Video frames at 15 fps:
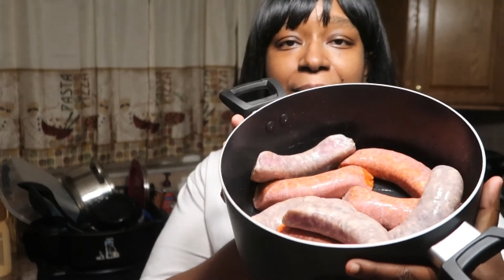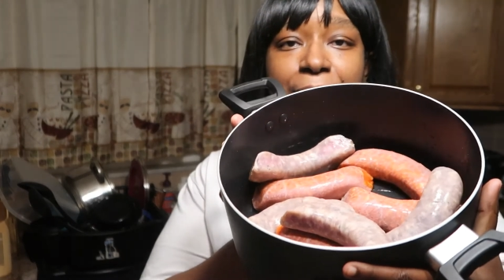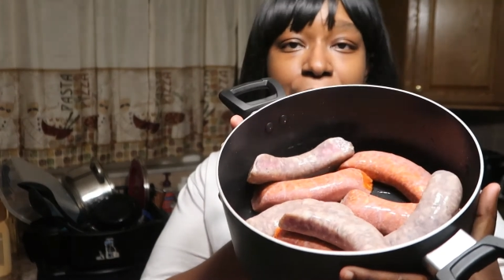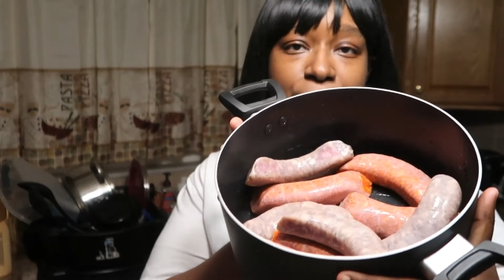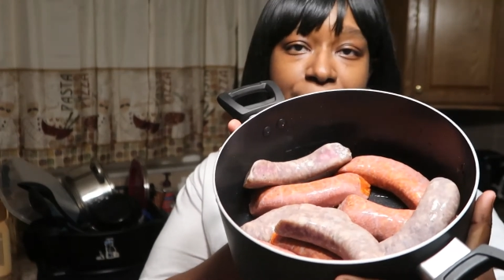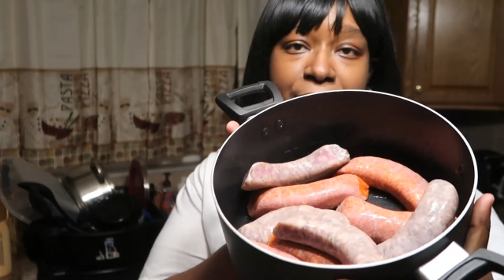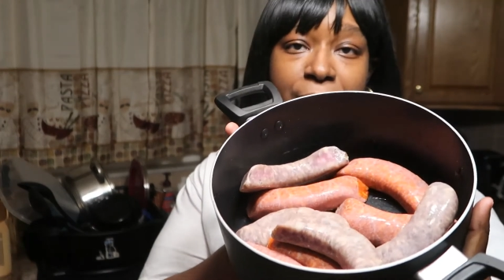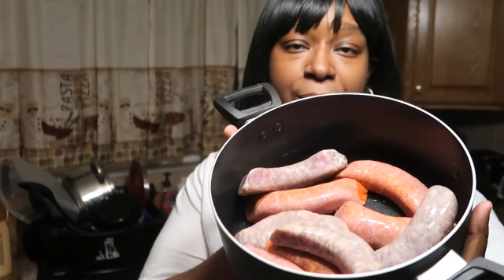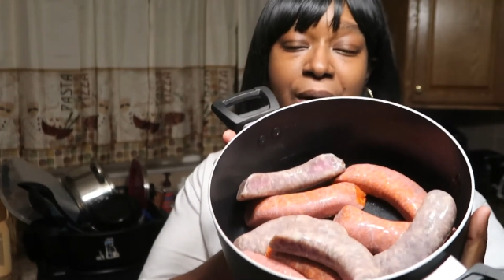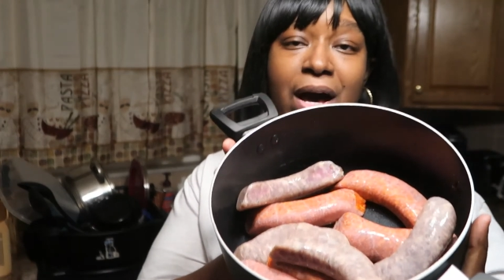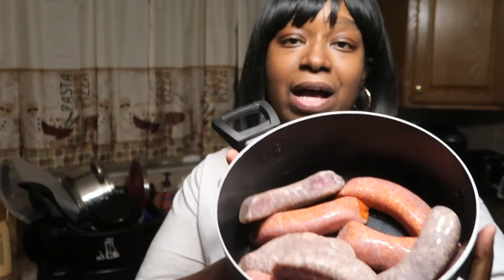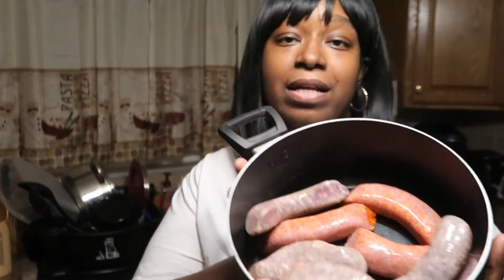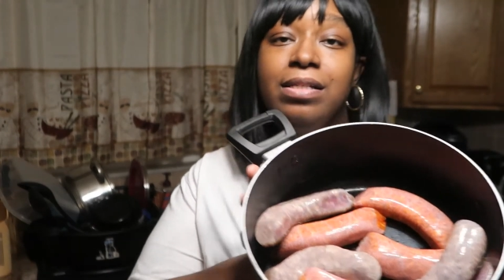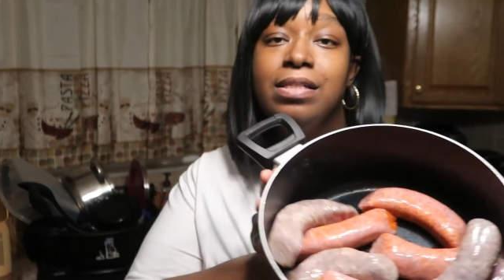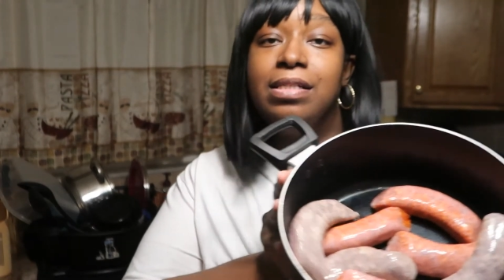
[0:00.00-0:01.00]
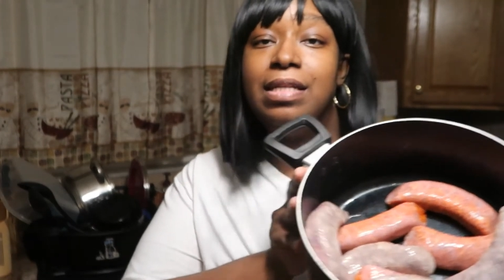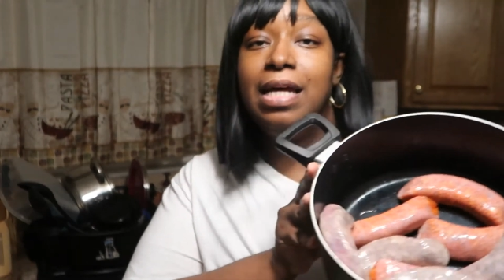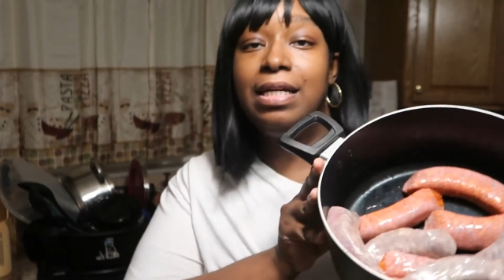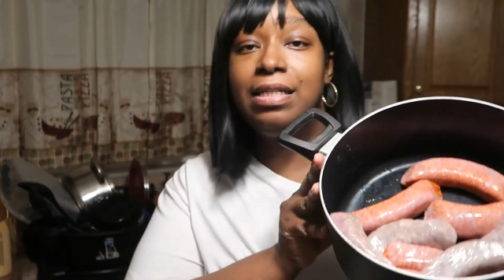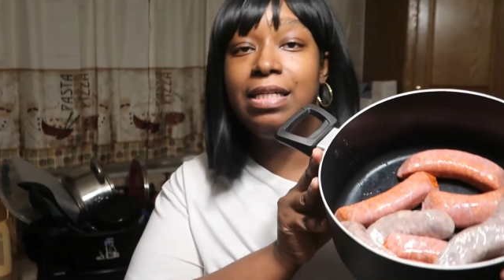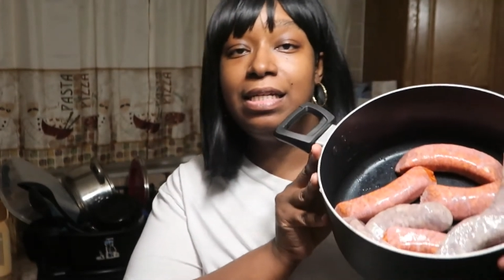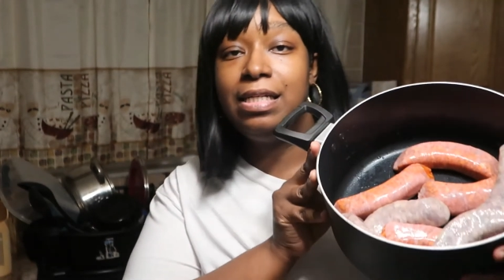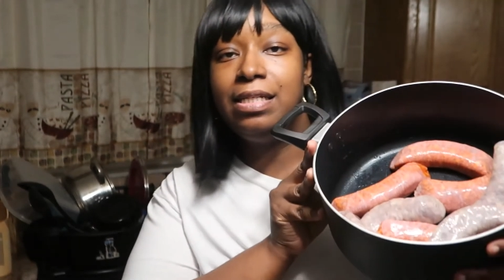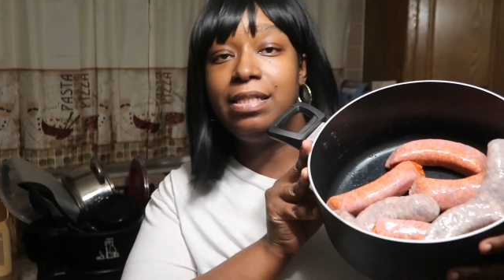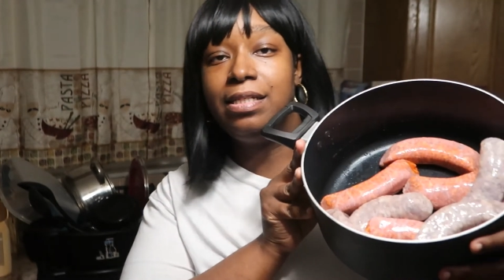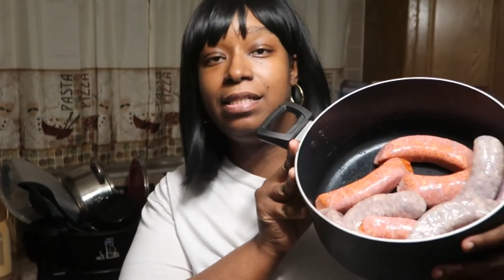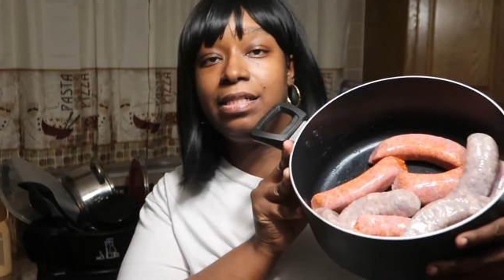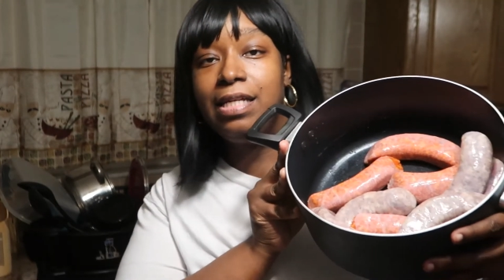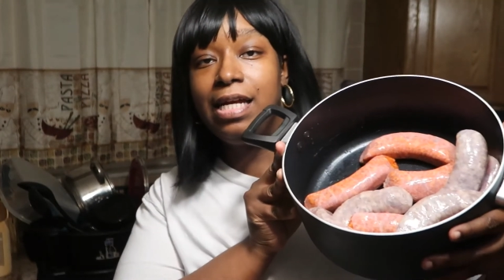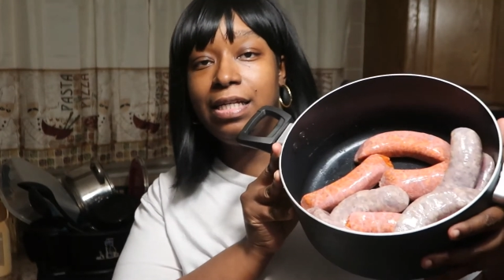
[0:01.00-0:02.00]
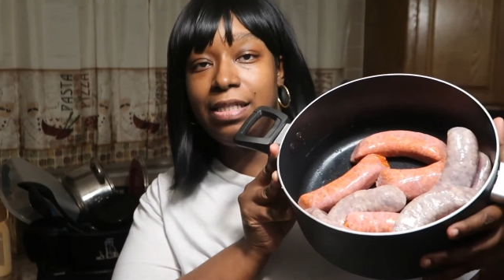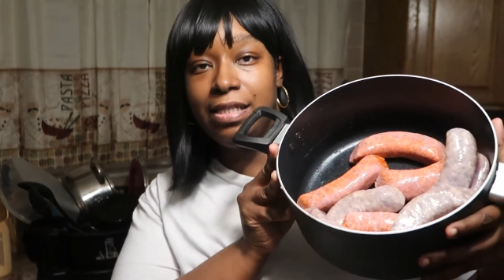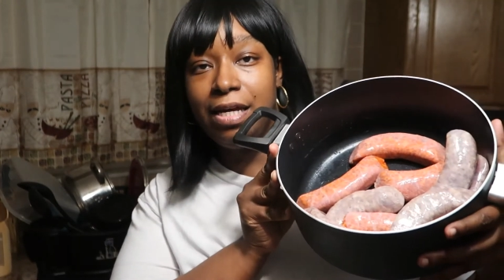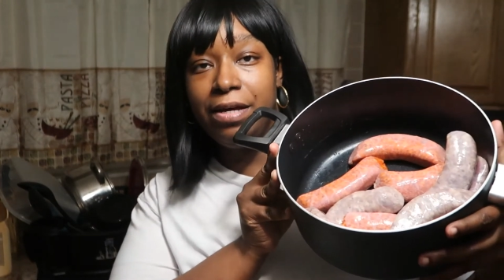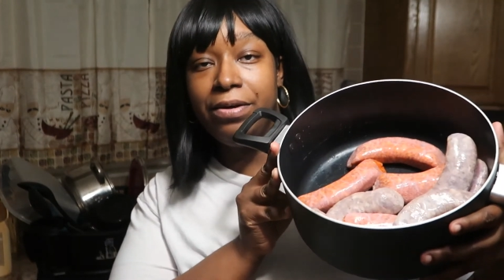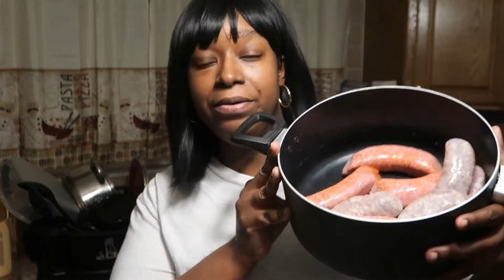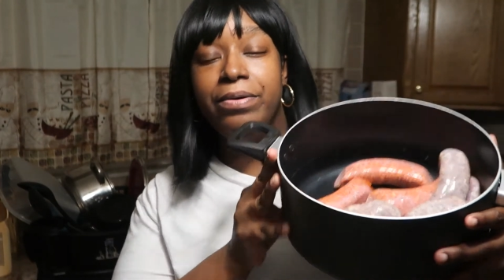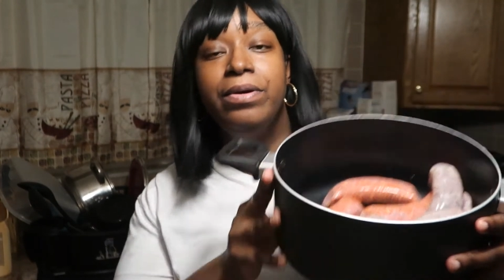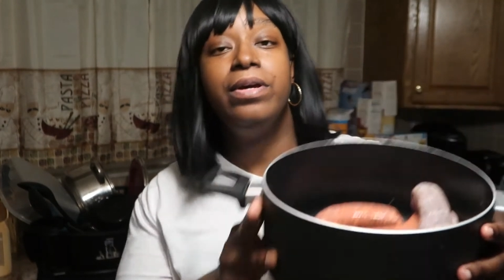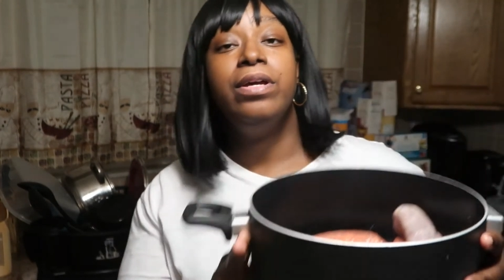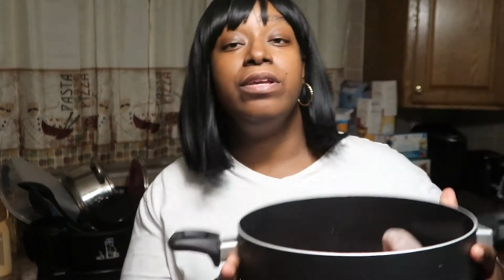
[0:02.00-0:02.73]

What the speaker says: Put them in the pot just like this, just like so.